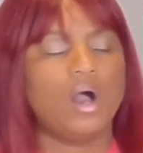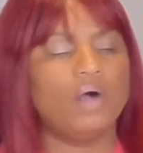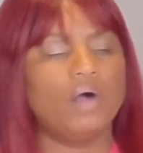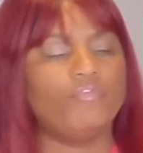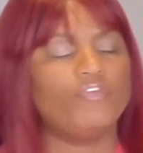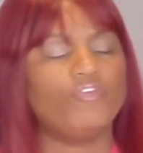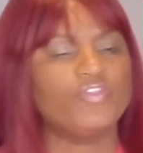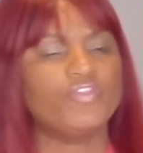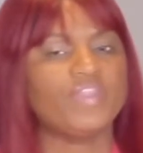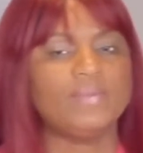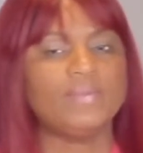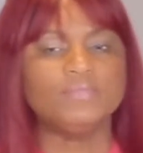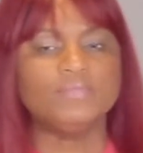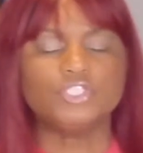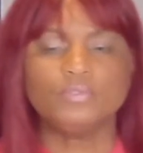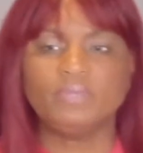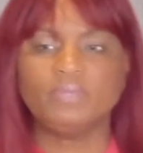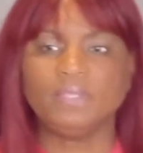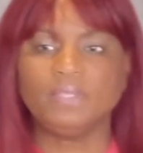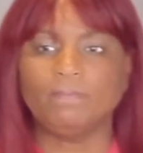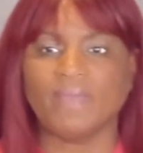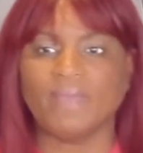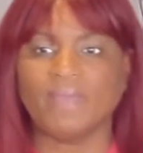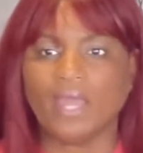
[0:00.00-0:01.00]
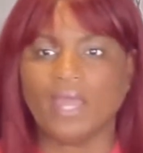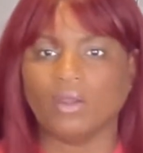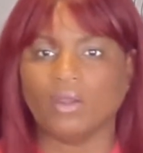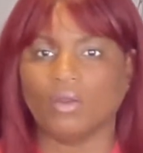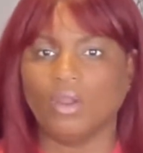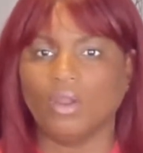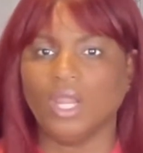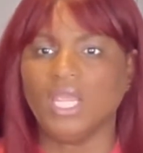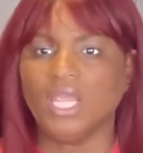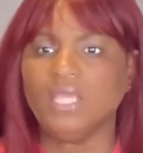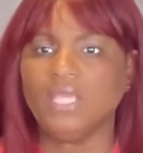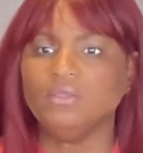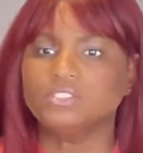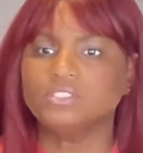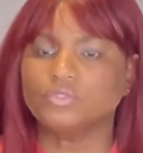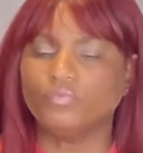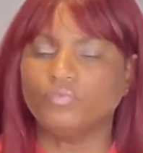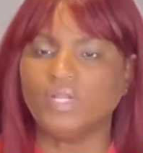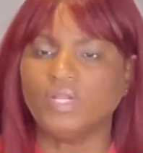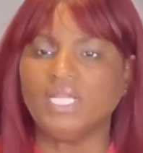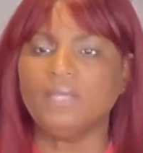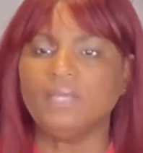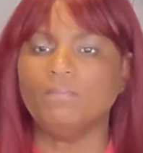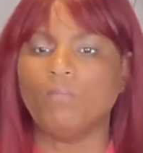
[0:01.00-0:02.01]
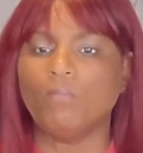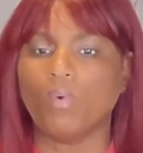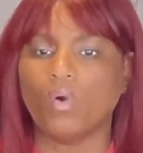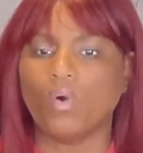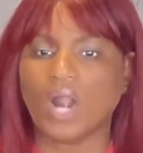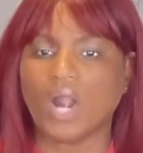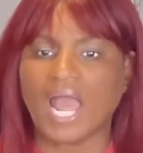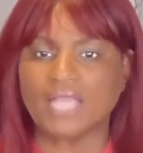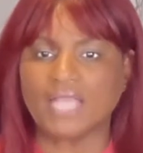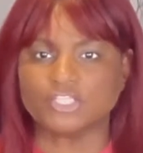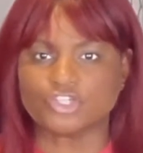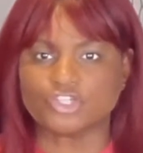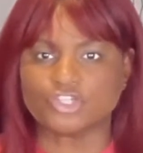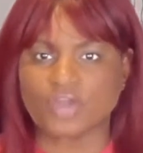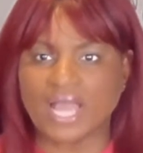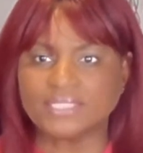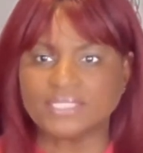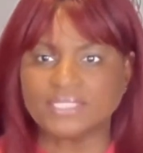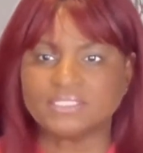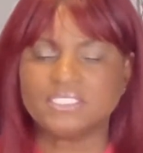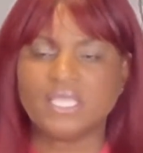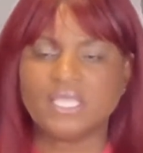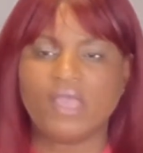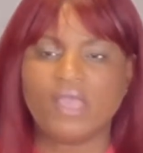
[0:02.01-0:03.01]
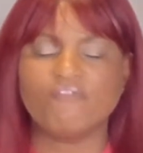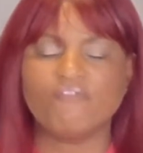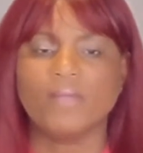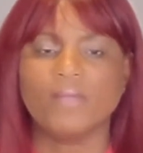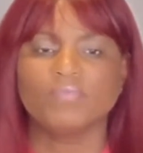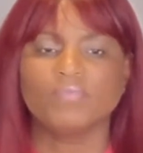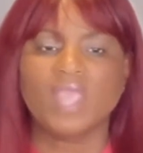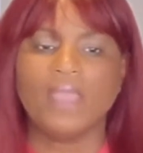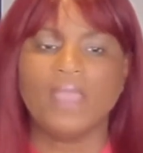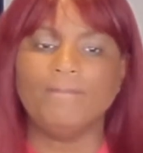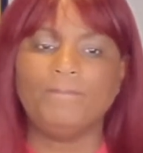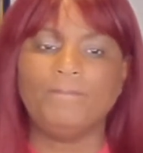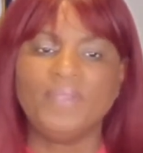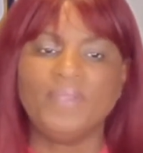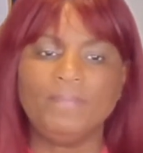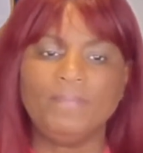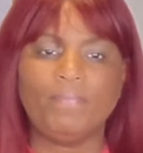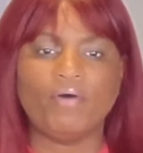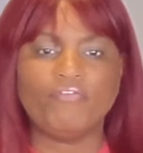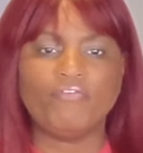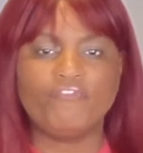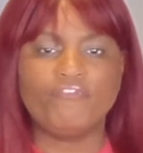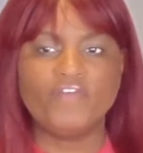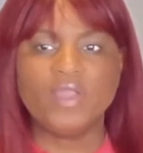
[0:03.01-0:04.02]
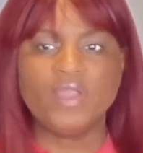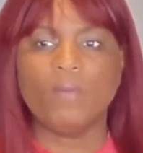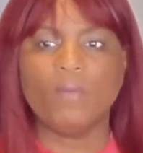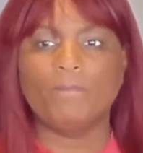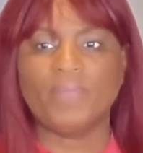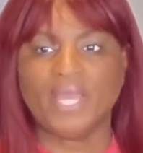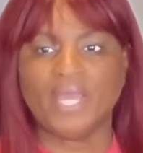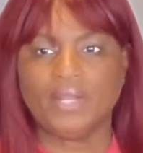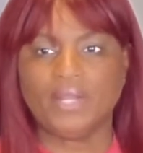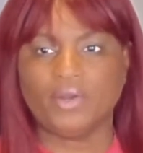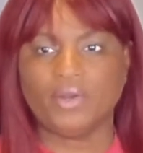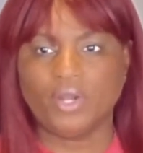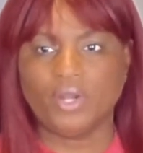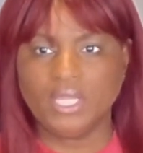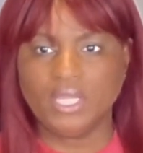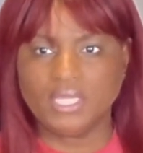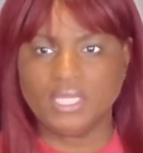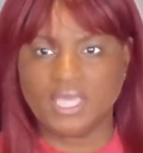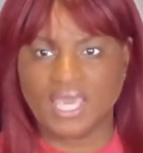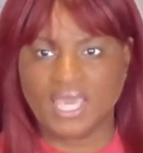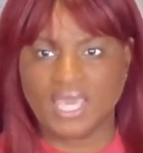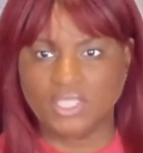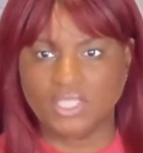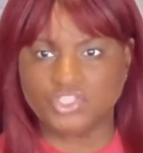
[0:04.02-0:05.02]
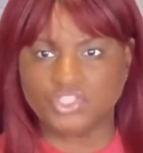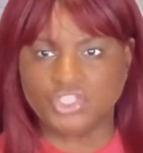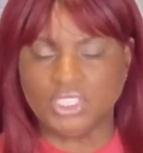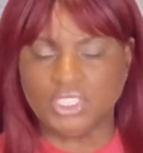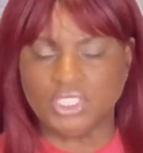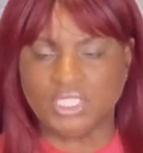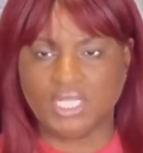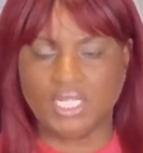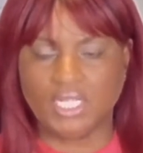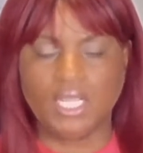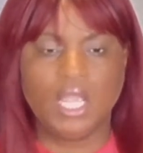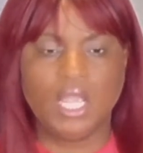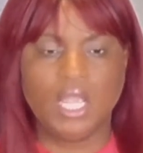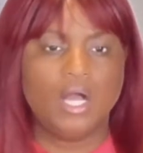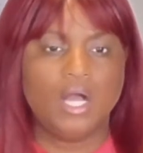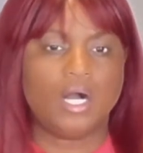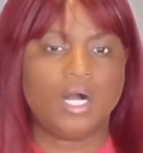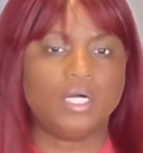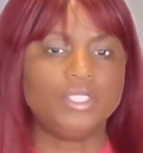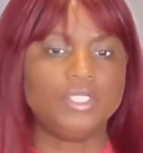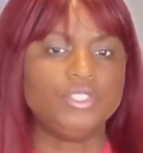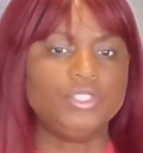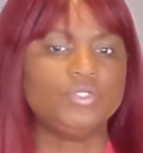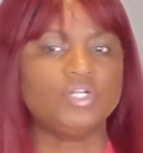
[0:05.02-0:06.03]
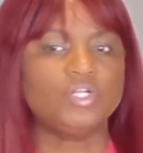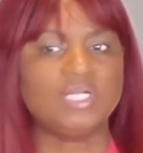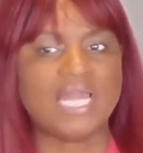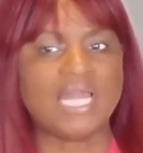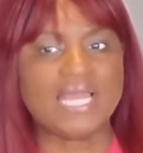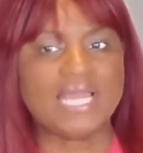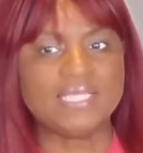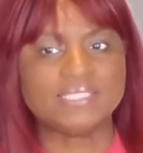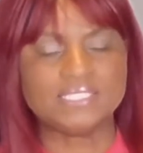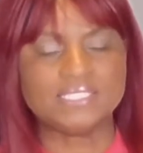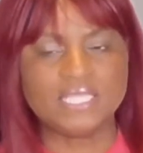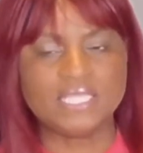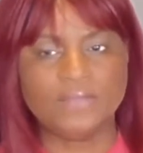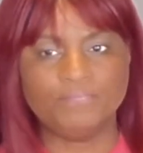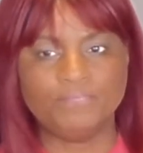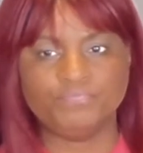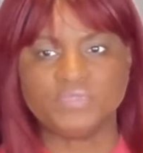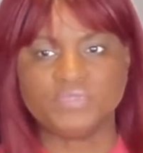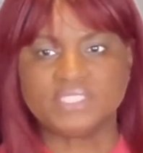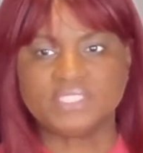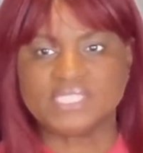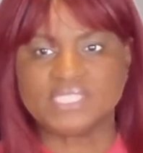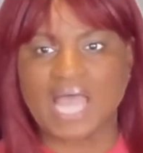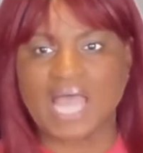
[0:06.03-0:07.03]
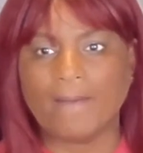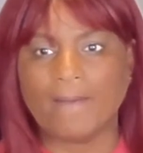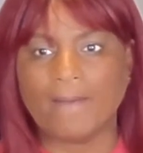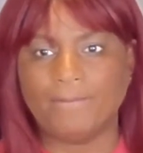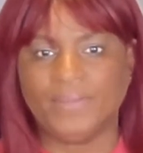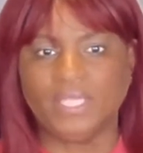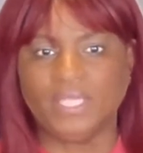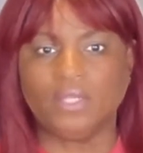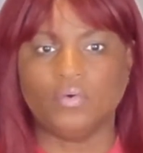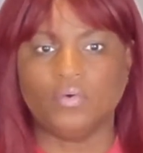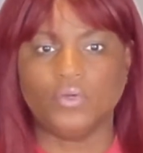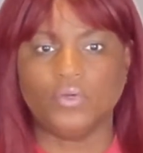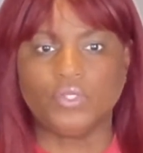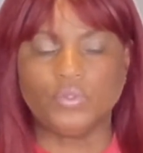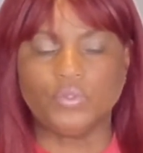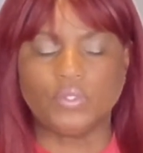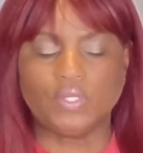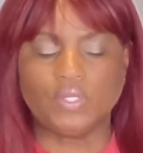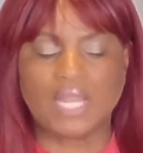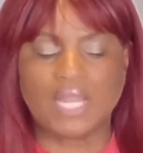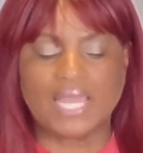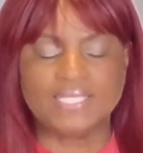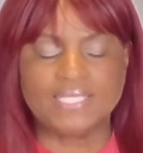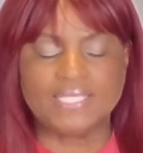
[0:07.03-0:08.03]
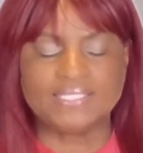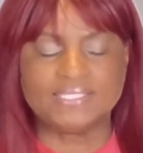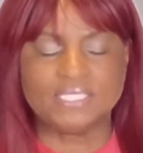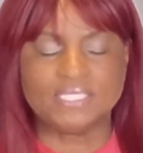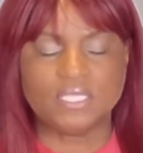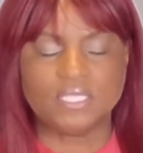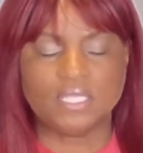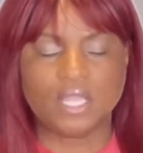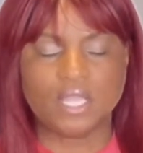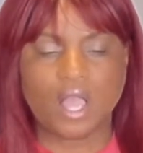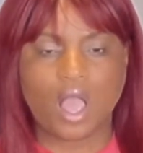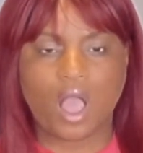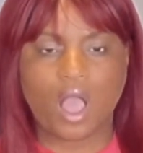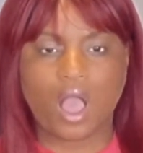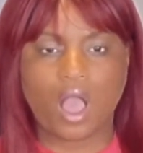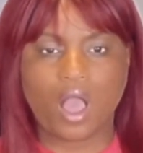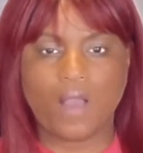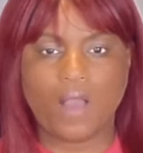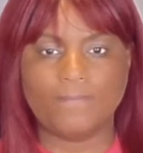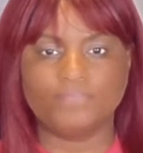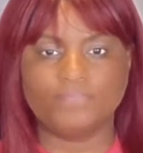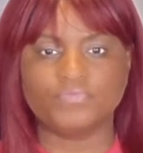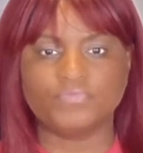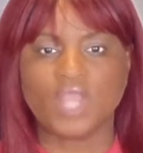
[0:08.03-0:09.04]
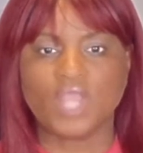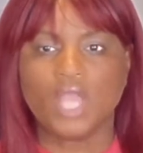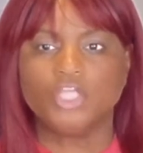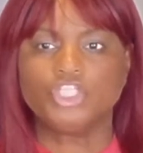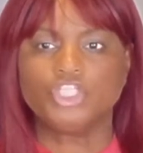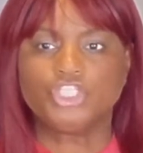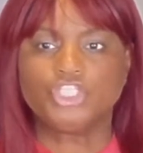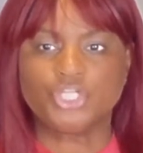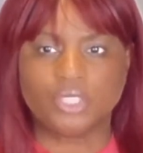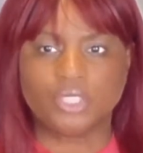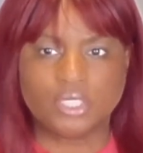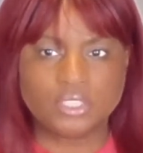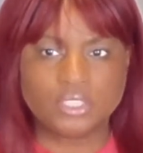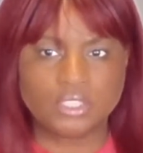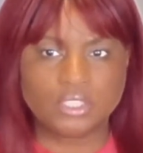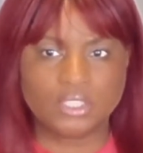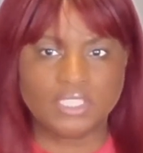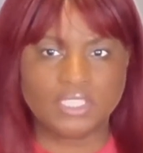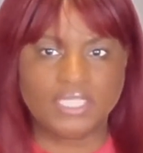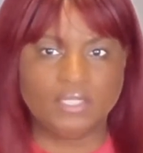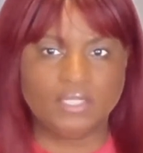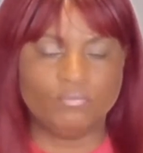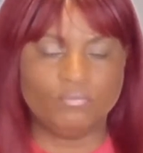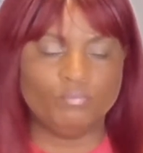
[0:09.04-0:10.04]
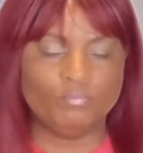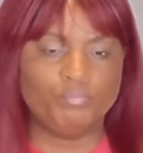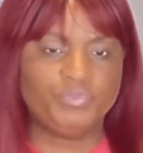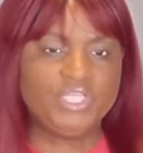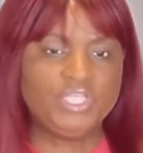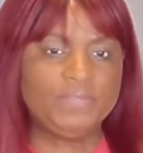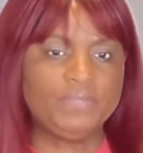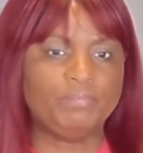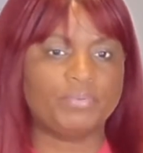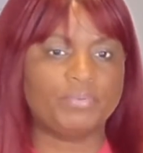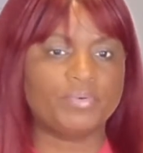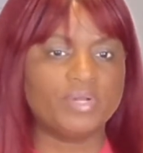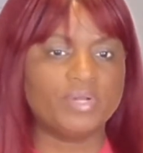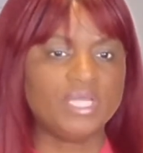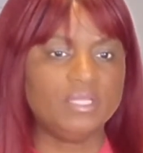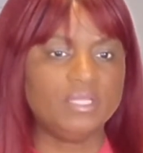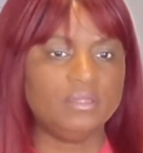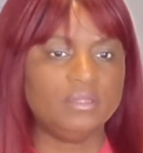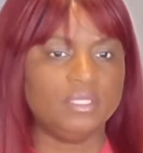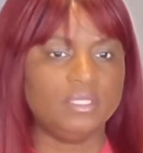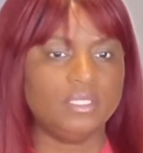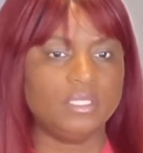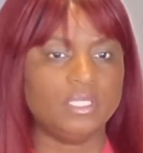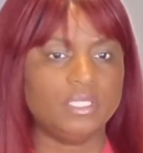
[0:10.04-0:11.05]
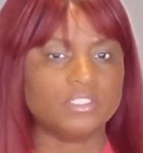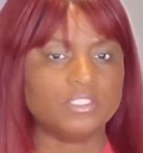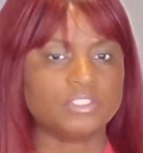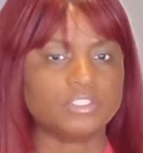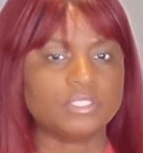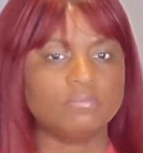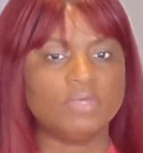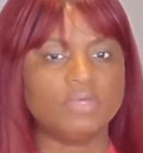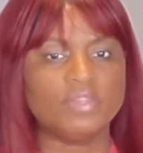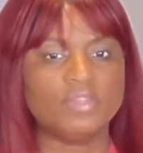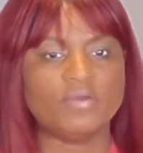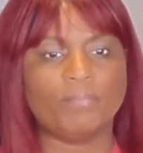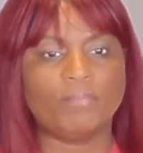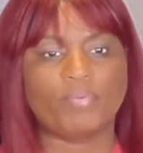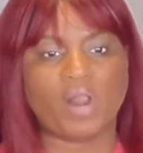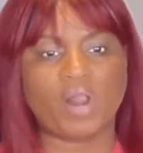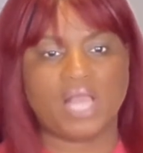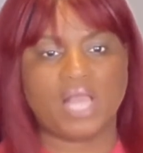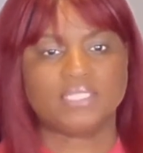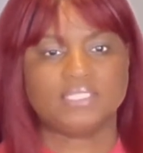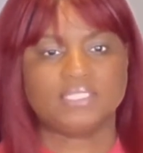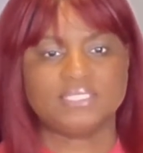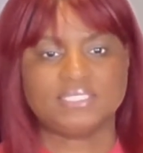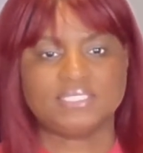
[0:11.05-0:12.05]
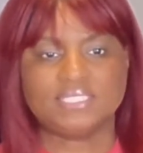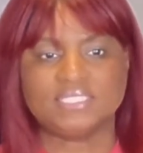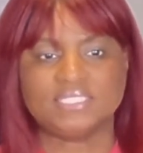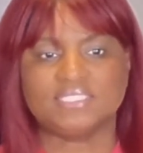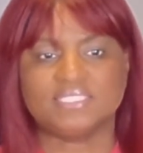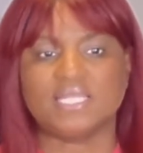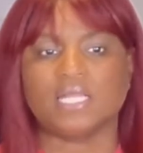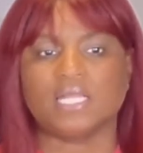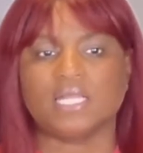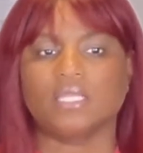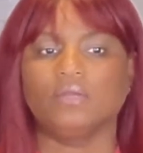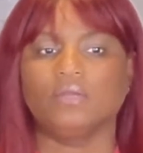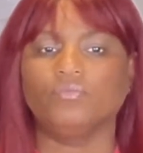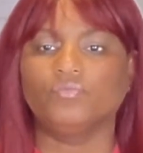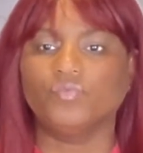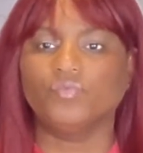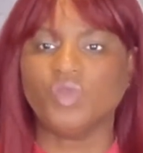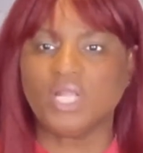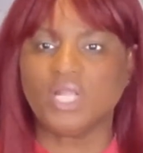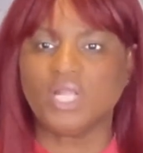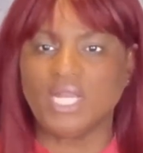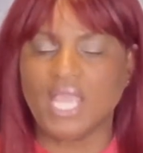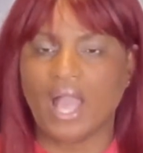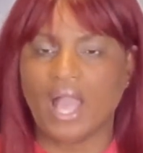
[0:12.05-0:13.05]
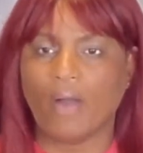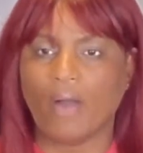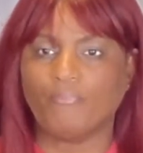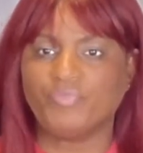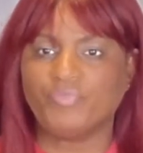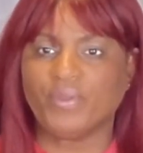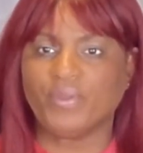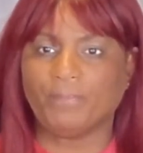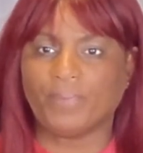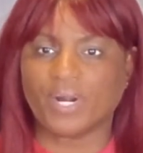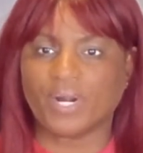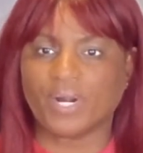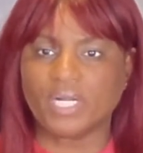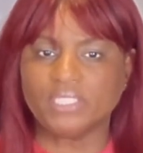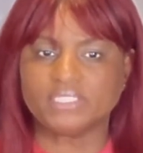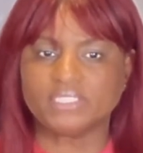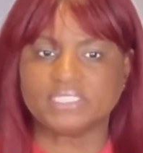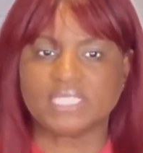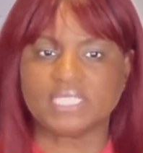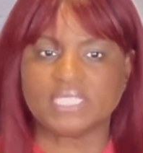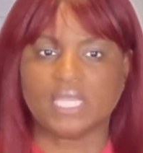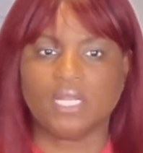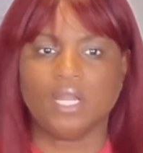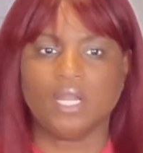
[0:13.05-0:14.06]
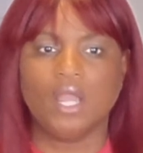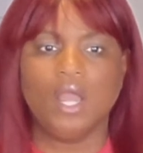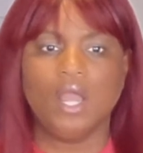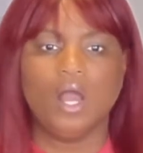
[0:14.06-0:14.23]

for them to be better is really more attractive, and people feel better engaged in it. Utilizing tapping or utilizing journaling, deep breathing, and some other practices that can really help the person